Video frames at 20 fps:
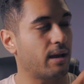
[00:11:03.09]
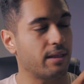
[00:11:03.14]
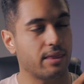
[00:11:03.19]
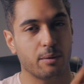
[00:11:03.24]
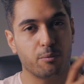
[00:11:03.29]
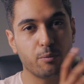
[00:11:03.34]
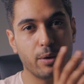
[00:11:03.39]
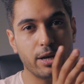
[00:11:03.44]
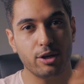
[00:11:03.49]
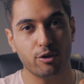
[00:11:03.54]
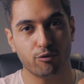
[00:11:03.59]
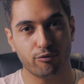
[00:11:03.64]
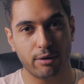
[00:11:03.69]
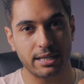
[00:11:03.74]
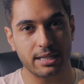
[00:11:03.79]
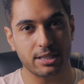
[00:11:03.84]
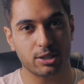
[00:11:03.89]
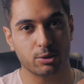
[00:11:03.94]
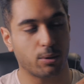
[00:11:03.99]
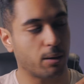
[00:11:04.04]
And then when you're
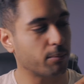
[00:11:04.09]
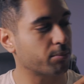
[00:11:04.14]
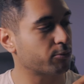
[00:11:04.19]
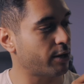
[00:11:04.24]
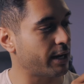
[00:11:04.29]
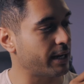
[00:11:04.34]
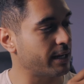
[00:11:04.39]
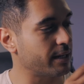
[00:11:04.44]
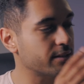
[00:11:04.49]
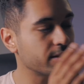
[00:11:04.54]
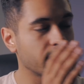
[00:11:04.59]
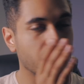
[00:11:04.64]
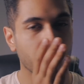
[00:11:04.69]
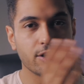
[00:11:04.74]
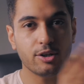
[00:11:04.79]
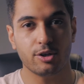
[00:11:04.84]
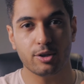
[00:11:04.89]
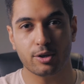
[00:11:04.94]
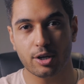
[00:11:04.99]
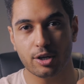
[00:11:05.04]
ready to upgrade,
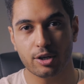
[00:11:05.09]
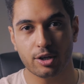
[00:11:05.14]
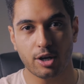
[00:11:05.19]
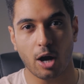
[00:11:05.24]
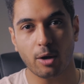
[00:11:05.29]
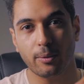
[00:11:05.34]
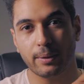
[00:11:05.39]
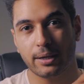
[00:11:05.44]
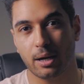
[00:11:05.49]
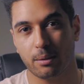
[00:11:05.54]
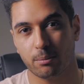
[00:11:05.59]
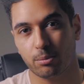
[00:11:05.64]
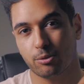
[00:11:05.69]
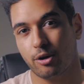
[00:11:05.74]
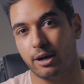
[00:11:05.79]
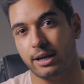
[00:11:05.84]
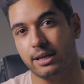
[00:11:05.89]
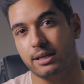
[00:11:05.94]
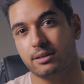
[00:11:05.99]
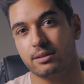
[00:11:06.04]
you can go and
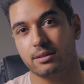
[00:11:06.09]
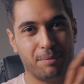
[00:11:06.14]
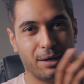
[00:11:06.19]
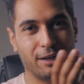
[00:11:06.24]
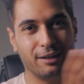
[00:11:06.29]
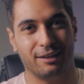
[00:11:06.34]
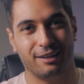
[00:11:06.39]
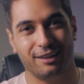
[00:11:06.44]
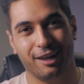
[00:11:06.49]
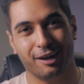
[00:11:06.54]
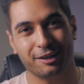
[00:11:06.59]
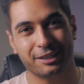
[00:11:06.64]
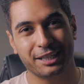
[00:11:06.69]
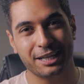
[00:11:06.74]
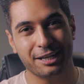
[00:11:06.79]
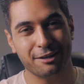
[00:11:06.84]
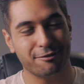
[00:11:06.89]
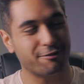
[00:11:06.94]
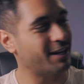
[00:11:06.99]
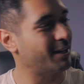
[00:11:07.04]
upgrade. But
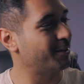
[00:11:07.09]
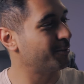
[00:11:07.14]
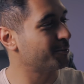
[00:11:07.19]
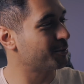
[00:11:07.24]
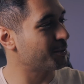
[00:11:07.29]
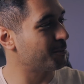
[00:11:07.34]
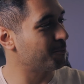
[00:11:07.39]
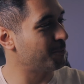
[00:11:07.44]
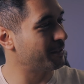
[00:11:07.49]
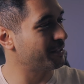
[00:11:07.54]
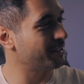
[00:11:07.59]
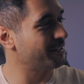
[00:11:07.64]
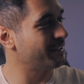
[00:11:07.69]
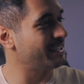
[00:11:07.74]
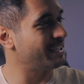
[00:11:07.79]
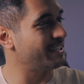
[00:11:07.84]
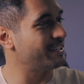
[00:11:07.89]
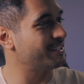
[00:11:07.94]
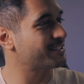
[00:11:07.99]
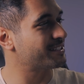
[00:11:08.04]
lugging around one of
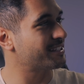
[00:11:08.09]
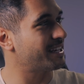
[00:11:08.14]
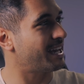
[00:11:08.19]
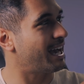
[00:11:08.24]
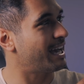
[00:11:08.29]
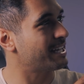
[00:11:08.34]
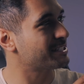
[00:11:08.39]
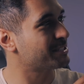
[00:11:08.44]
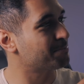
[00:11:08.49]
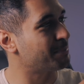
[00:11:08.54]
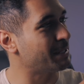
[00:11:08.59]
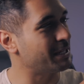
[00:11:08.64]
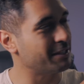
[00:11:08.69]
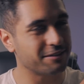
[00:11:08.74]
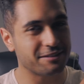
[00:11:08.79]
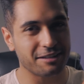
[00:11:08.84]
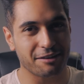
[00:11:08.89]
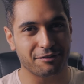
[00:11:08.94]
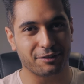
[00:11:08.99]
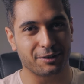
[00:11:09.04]
these has
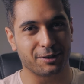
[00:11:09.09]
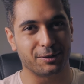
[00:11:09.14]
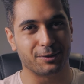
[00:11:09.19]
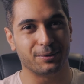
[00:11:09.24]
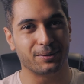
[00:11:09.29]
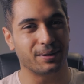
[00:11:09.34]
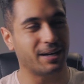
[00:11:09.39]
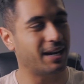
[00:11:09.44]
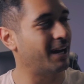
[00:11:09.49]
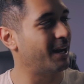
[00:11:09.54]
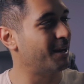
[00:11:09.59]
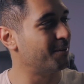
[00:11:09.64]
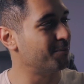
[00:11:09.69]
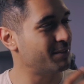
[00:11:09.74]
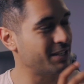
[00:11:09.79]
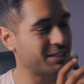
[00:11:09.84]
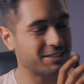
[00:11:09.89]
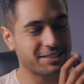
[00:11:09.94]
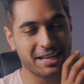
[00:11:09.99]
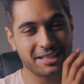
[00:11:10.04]
been difficult. Um,
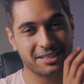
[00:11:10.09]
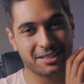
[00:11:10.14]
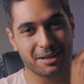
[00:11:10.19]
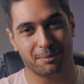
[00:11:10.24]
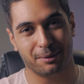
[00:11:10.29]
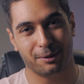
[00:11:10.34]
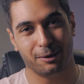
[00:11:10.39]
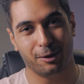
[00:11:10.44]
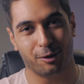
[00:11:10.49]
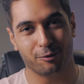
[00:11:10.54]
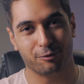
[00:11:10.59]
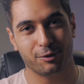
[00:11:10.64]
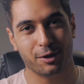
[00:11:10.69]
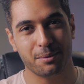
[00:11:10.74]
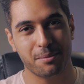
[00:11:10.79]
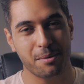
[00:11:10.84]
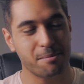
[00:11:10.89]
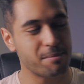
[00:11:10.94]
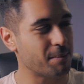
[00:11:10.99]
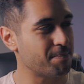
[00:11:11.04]
this takes up a lot of
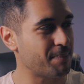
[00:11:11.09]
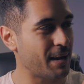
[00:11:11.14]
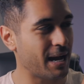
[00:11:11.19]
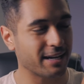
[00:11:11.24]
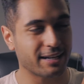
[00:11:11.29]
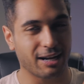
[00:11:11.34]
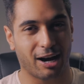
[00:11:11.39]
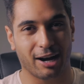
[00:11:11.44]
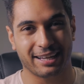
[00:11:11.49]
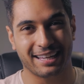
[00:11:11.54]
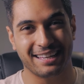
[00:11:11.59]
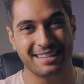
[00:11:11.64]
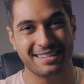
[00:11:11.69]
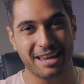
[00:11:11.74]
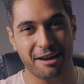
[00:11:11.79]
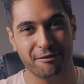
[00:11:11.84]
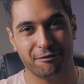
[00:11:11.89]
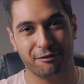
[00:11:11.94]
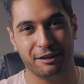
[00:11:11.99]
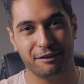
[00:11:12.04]
room in my bag. I can
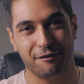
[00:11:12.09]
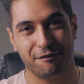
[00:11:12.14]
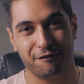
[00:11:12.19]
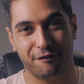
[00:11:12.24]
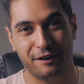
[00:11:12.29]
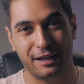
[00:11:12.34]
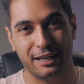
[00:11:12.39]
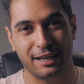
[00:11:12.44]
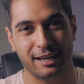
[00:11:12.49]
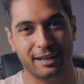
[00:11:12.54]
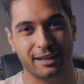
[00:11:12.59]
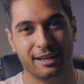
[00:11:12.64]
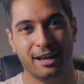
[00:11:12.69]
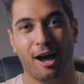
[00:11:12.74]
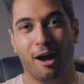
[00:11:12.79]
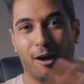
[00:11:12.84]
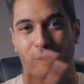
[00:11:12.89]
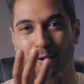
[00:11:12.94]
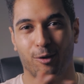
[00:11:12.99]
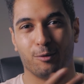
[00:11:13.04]
definitely feel it
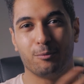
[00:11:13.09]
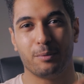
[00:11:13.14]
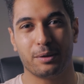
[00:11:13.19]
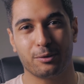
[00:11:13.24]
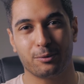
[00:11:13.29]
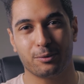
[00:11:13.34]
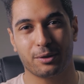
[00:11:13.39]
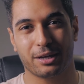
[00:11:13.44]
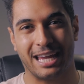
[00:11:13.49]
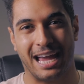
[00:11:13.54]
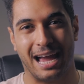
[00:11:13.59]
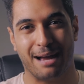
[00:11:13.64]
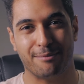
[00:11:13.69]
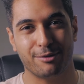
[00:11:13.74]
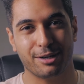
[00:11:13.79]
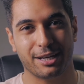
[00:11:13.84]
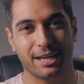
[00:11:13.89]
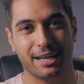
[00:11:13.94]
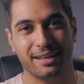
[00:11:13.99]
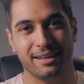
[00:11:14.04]
along with all the
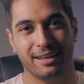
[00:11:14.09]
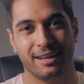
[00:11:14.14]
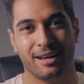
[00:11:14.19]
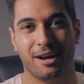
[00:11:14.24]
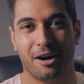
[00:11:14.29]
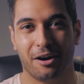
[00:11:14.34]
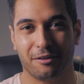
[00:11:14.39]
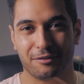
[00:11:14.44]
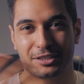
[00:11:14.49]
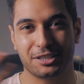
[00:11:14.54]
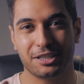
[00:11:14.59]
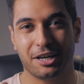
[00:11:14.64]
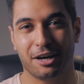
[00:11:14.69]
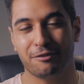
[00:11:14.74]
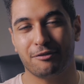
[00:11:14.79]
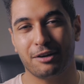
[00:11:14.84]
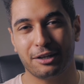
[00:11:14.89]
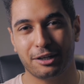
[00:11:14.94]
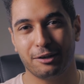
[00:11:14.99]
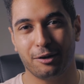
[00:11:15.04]
camera gear. Obviously, I
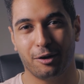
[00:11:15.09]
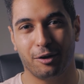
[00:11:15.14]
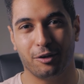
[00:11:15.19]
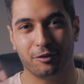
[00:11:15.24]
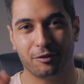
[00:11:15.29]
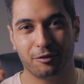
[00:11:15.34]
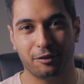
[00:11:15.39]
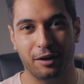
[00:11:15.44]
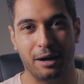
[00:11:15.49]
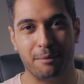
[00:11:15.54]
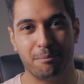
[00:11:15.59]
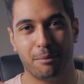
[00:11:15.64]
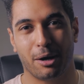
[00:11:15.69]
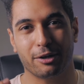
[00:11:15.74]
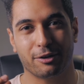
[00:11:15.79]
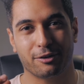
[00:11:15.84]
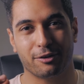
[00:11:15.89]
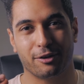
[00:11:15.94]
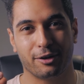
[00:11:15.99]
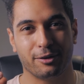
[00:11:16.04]
run a lot of uh,
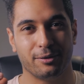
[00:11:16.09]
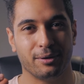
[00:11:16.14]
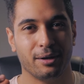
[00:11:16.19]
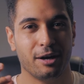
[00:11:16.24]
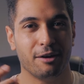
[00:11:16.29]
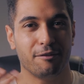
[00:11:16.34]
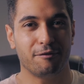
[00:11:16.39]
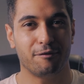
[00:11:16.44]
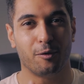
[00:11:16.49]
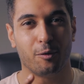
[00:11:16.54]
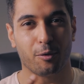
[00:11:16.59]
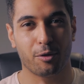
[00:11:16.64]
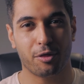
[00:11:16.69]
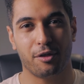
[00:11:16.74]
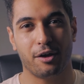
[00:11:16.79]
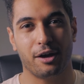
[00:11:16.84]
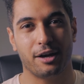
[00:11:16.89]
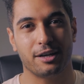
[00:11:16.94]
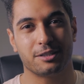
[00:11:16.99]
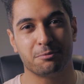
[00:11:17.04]
micro four
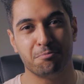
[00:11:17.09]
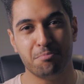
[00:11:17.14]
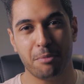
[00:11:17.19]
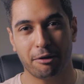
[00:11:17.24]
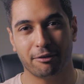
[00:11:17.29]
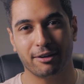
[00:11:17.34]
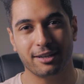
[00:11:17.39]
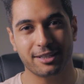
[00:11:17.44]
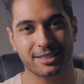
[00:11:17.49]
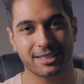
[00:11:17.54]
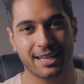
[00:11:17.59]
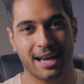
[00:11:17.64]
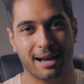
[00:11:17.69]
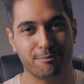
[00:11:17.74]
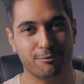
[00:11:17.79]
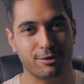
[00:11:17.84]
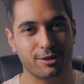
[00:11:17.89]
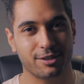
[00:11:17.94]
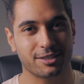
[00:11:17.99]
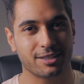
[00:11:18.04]
thirds mirrorless
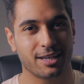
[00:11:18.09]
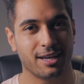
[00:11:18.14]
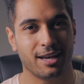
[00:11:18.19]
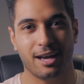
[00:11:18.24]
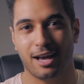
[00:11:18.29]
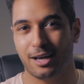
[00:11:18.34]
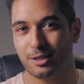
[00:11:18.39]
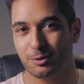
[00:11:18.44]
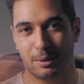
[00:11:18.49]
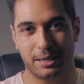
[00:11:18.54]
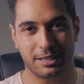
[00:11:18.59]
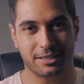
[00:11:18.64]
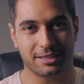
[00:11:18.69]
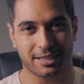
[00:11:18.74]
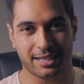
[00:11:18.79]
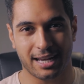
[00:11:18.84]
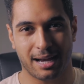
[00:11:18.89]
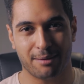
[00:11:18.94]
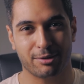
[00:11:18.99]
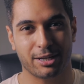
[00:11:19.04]
cameras as well as
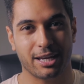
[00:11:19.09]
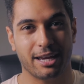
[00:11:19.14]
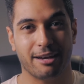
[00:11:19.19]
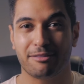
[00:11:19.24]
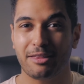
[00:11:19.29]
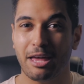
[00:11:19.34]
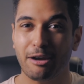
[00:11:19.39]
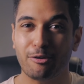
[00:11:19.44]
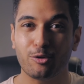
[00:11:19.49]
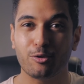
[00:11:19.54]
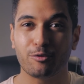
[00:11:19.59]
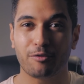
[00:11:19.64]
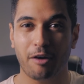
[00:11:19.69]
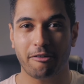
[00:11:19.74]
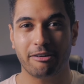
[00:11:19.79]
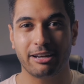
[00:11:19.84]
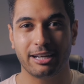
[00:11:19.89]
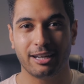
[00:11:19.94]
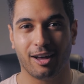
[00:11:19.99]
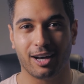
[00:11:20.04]
the camera gear, and they're all
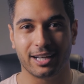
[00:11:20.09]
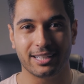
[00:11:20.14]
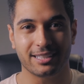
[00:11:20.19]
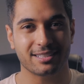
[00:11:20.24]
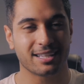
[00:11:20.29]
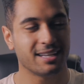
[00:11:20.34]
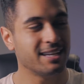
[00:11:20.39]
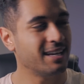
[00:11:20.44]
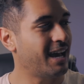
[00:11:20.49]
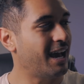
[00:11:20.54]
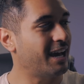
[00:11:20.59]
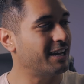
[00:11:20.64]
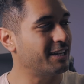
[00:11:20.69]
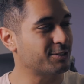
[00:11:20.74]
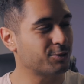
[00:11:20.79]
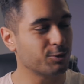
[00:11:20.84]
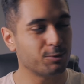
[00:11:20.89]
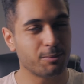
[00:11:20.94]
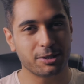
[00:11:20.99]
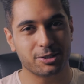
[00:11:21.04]
very light and
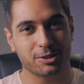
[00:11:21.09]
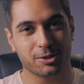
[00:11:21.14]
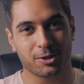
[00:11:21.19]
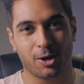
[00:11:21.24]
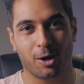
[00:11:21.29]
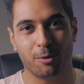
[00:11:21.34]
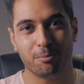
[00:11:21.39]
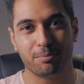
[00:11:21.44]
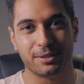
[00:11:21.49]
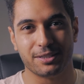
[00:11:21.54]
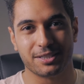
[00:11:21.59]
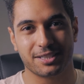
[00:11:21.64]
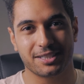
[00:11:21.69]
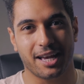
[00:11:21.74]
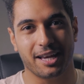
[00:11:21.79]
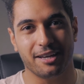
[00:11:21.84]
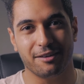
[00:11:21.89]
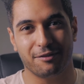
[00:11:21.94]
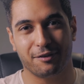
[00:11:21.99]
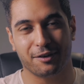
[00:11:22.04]
it's almost to
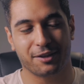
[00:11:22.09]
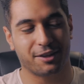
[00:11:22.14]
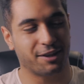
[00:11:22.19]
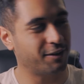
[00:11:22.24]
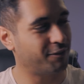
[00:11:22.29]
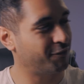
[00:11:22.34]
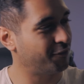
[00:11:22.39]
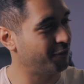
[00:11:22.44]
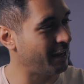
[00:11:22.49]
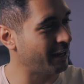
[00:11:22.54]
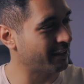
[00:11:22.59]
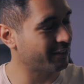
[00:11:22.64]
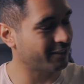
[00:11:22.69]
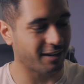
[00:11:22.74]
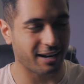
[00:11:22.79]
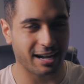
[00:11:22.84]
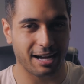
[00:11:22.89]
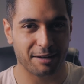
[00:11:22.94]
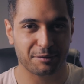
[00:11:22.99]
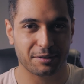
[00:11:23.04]
compensate for the fact
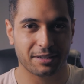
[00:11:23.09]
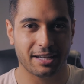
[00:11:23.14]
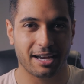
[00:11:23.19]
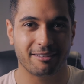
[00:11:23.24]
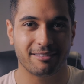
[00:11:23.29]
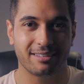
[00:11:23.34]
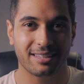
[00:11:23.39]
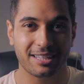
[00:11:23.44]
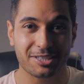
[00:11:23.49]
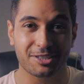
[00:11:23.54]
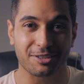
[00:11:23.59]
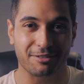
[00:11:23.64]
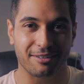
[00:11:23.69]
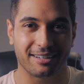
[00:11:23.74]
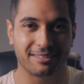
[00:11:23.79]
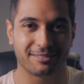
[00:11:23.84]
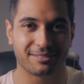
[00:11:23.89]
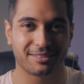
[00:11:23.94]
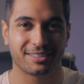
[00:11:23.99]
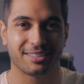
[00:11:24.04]
that I have to carry this
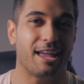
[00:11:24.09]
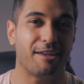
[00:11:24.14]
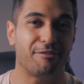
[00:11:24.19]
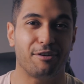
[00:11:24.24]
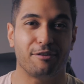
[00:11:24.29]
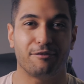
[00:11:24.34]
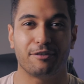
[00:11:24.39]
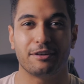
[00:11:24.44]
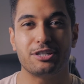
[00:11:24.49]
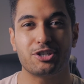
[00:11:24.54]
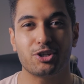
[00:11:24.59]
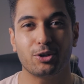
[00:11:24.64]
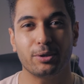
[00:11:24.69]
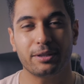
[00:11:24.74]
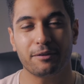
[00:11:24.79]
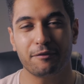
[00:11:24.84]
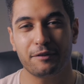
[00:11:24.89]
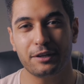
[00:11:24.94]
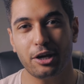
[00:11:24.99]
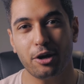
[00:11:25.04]
around. If you've
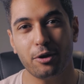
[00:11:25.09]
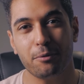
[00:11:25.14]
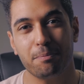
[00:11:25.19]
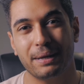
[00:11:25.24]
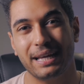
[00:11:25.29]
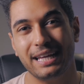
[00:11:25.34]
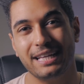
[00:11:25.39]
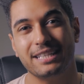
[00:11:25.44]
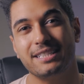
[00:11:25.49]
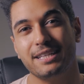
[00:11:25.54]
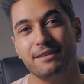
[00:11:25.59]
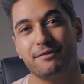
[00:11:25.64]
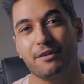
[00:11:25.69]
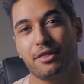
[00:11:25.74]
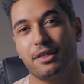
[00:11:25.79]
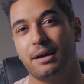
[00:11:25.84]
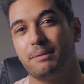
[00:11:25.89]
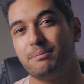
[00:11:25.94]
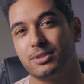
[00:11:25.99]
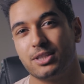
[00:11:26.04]
enjoyed the video, please leave a
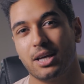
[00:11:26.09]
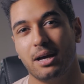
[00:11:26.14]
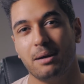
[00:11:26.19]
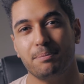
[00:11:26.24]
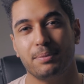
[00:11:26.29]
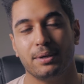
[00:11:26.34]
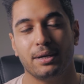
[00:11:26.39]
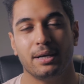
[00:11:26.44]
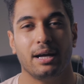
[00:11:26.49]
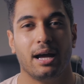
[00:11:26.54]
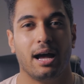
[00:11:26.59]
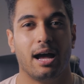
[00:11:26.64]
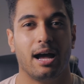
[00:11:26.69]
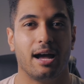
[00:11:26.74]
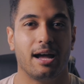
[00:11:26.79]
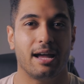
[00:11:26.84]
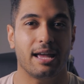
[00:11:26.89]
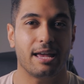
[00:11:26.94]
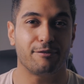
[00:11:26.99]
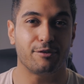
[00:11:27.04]
thumbs up.
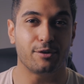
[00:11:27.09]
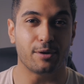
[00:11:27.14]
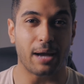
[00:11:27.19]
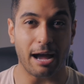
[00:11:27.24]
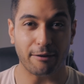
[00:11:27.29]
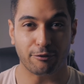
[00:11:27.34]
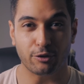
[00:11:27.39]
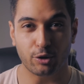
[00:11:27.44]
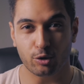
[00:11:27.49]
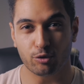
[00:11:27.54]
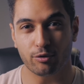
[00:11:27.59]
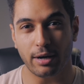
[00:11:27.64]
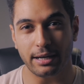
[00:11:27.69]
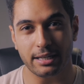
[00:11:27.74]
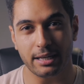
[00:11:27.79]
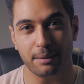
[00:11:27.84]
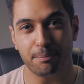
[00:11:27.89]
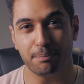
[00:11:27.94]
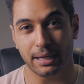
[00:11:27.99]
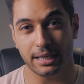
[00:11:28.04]
Uh, if you haven't
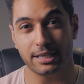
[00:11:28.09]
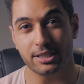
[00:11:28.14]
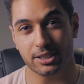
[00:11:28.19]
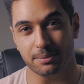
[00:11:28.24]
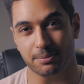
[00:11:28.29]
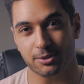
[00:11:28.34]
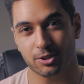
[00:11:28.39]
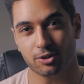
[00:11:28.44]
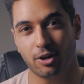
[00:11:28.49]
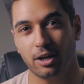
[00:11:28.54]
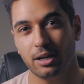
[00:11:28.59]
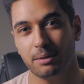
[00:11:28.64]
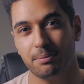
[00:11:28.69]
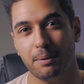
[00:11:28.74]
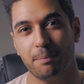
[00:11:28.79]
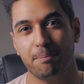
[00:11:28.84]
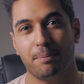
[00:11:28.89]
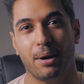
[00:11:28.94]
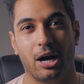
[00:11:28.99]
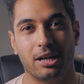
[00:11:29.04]
already, please
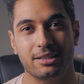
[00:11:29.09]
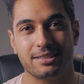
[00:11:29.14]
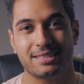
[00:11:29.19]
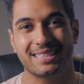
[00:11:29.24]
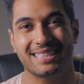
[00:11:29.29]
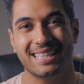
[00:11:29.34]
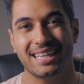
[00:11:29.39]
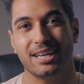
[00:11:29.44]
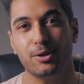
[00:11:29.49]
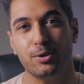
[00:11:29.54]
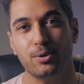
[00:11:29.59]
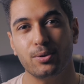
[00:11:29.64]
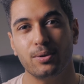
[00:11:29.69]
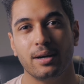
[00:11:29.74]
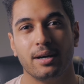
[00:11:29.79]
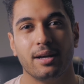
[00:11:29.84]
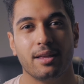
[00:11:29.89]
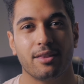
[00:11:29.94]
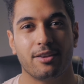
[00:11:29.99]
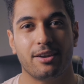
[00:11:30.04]
subscribe. But until
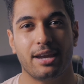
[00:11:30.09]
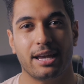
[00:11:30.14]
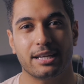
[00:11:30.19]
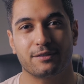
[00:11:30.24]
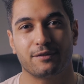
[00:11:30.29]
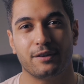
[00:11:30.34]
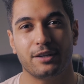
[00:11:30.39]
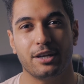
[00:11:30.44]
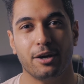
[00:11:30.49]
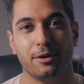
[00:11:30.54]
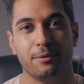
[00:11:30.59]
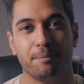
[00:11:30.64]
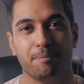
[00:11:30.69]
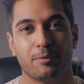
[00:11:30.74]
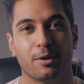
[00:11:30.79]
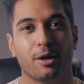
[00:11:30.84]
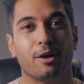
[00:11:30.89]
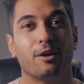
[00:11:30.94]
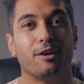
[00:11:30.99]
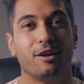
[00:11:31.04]
the next video,
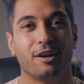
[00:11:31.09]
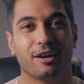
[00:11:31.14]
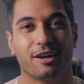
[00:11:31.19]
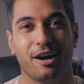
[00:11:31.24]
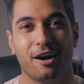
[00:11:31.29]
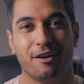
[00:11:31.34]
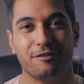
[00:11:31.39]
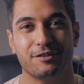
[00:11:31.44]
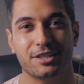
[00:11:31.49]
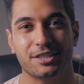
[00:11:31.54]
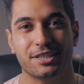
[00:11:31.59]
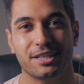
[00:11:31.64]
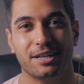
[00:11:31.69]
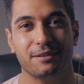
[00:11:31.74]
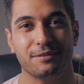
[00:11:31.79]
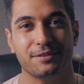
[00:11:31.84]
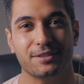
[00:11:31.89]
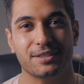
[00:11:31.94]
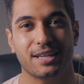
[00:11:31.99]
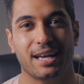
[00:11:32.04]
look after
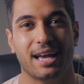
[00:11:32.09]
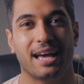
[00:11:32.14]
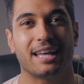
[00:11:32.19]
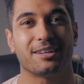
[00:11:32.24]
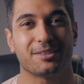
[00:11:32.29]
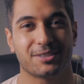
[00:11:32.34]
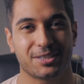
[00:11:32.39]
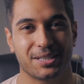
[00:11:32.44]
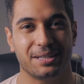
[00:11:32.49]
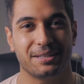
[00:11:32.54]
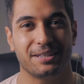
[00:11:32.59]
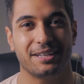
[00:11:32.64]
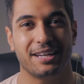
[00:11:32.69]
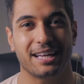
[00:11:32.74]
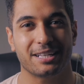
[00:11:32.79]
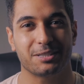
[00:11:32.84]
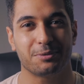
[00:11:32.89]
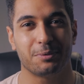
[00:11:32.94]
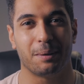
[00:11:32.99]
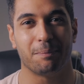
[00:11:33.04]
yourselves and I'll see you in the
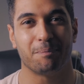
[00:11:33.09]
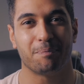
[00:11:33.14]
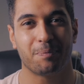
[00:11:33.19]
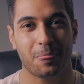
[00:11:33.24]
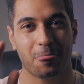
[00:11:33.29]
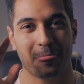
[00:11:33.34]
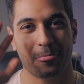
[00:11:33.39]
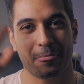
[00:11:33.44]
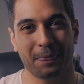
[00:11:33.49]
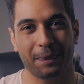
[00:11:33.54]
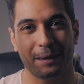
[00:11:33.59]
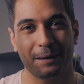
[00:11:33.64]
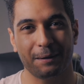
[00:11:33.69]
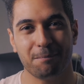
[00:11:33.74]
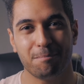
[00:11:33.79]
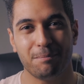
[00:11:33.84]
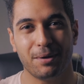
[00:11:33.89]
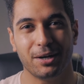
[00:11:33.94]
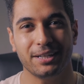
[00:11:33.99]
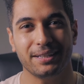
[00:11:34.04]
next one.
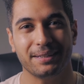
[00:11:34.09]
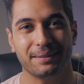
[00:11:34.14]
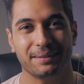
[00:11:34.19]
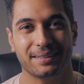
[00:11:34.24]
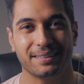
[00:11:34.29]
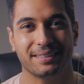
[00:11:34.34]
Bye.